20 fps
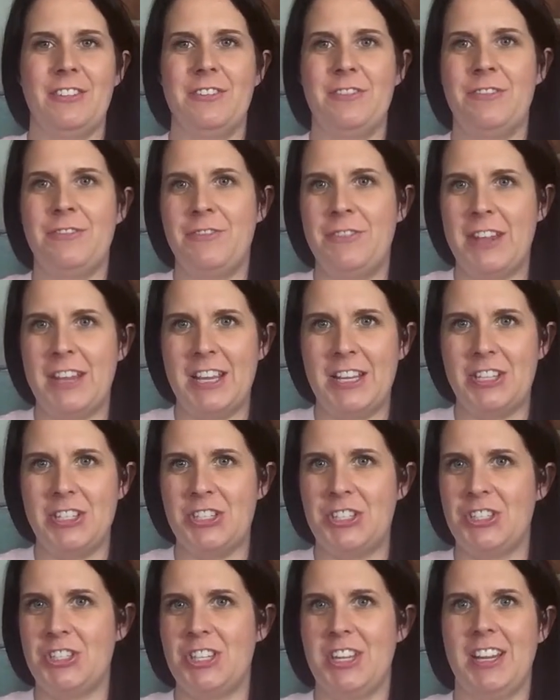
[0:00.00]

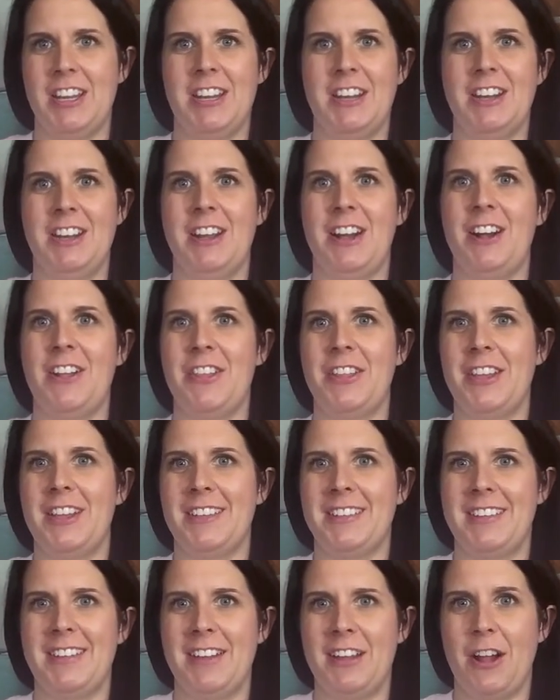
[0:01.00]
fish and all that,
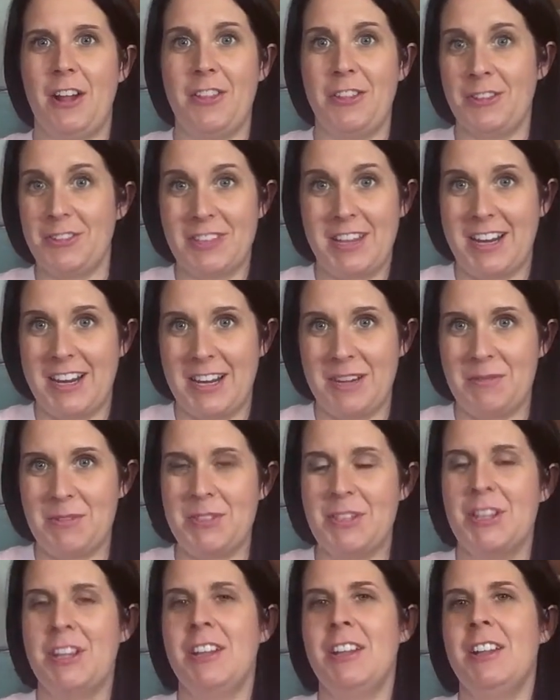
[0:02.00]
all those kind of animals,
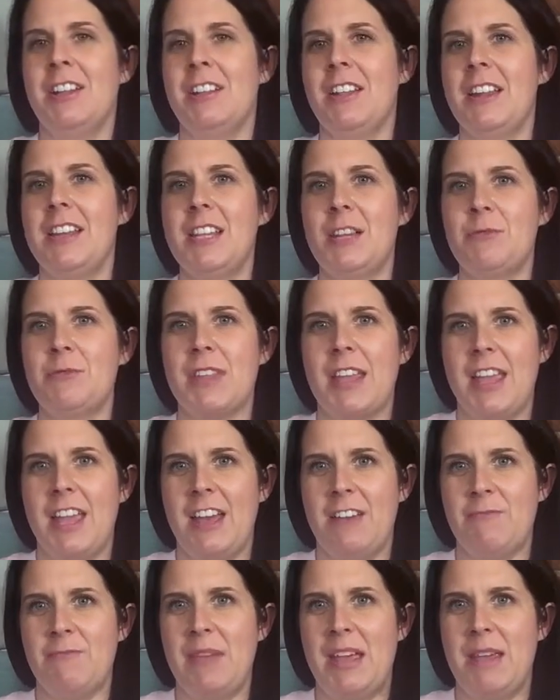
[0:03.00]
a lot of times they have
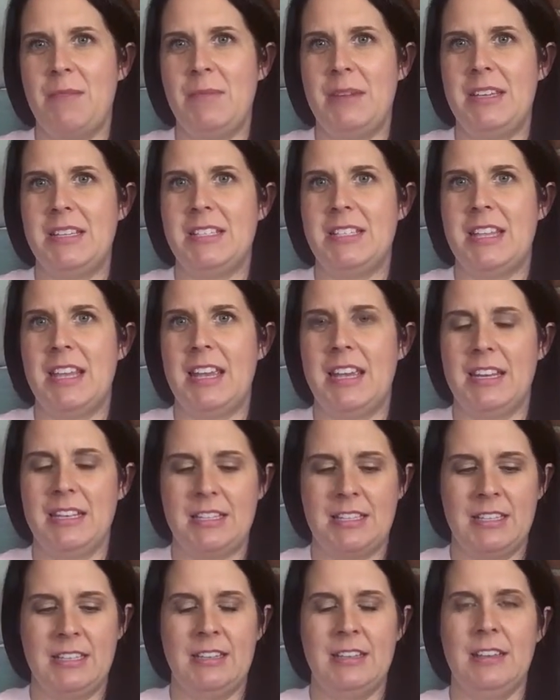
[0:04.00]
babies that
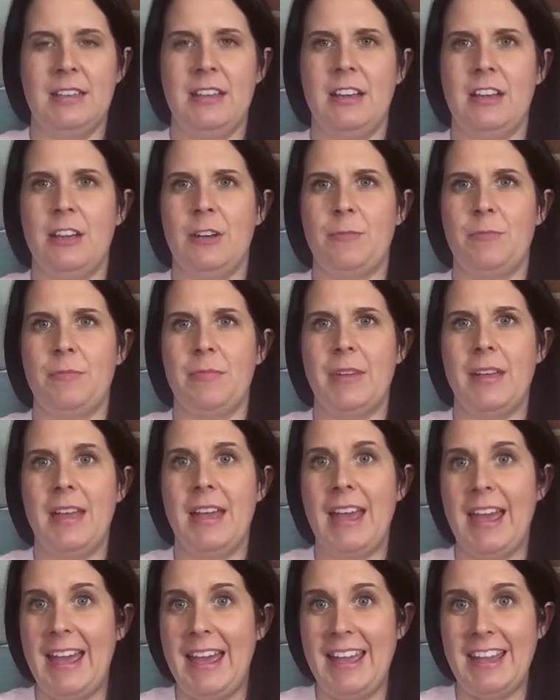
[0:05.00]
um,
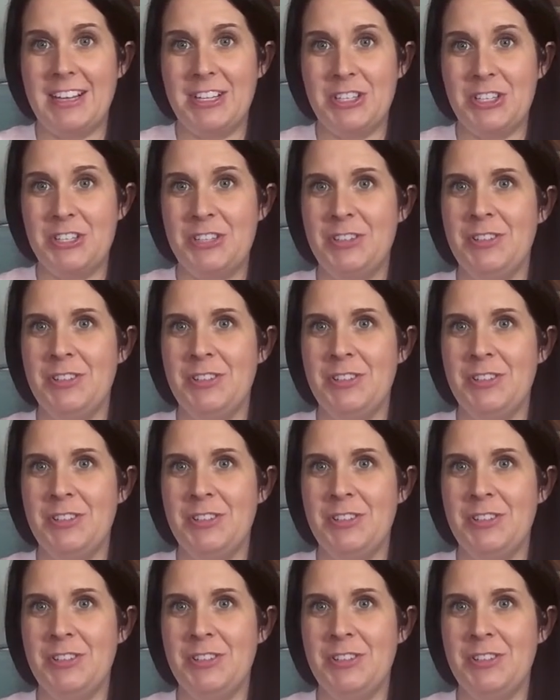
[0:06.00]
hatch